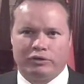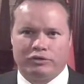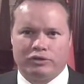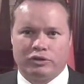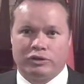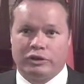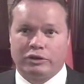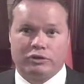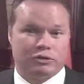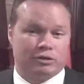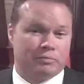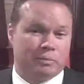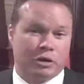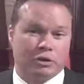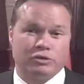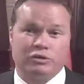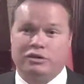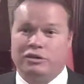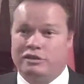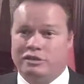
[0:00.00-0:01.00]
So those are
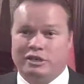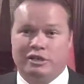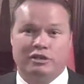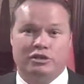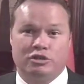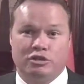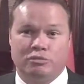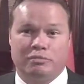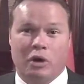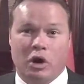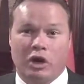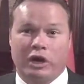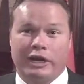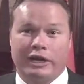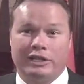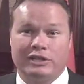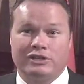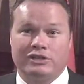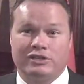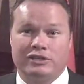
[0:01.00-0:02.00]
most of the tier 2
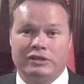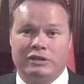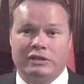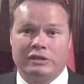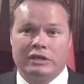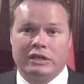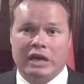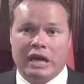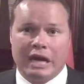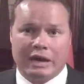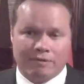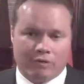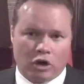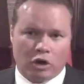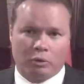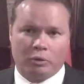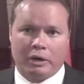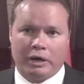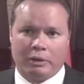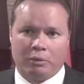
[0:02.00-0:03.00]
markets have
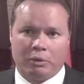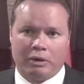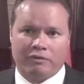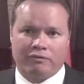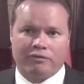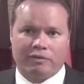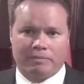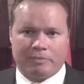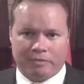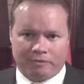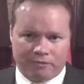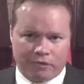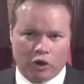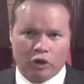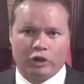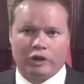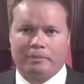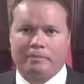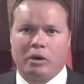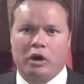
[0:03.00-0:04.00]
already went from the
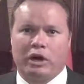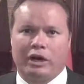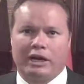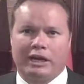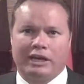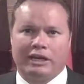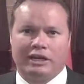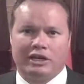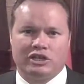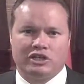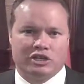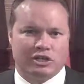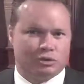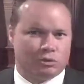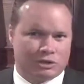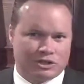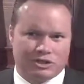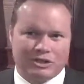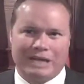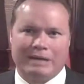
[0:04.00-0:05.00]
falling market condition
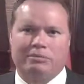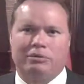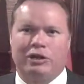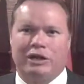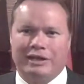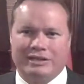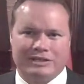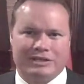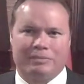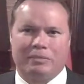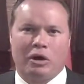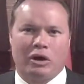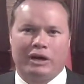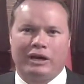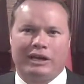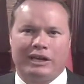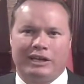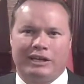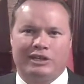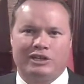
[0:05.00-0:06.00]
to a stabilizing
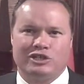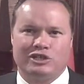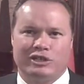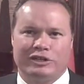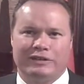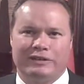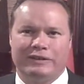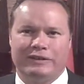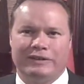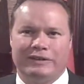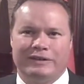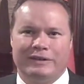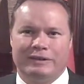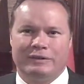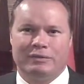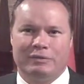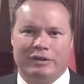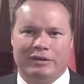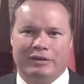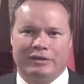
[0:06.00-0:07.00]
market condition,
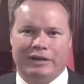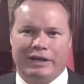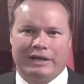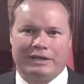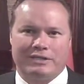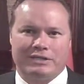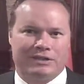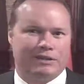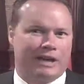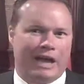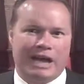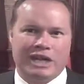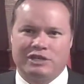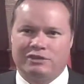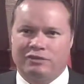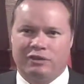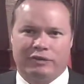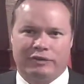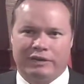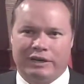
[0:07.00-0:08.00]
whether that's a
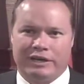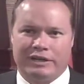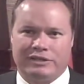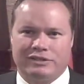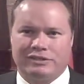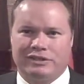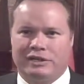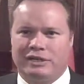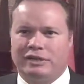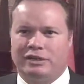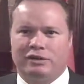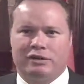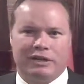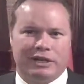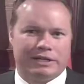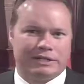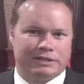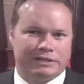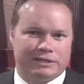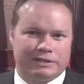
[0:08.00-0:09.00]
Nashville, Tennessee, or
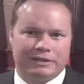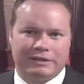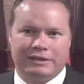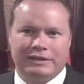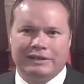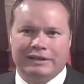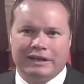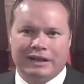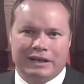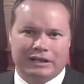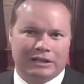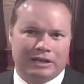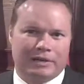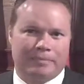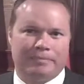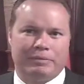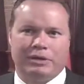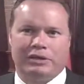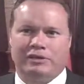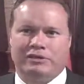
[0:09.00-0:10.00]
that's a
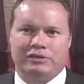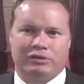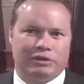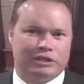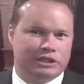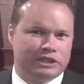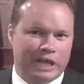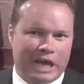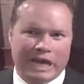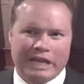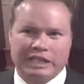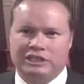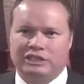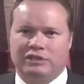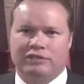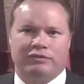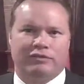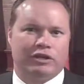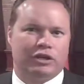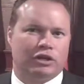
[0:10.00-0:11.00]
Columbus or a
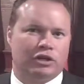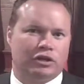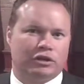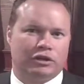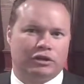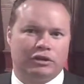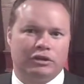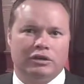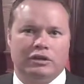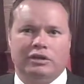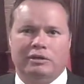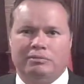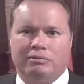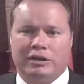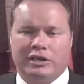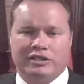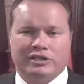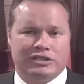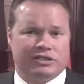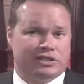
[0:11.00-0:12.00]
Jacksonville, or
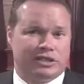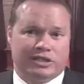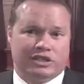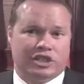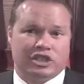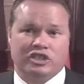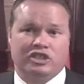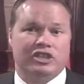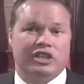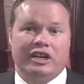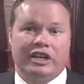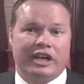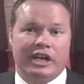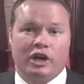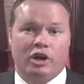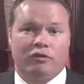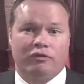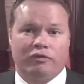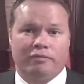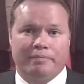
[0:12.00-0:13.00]
places that just didn't
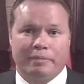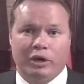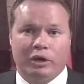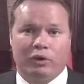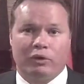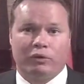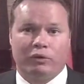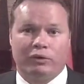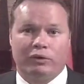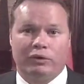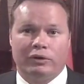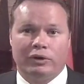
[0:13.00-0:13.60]
get overbuilt.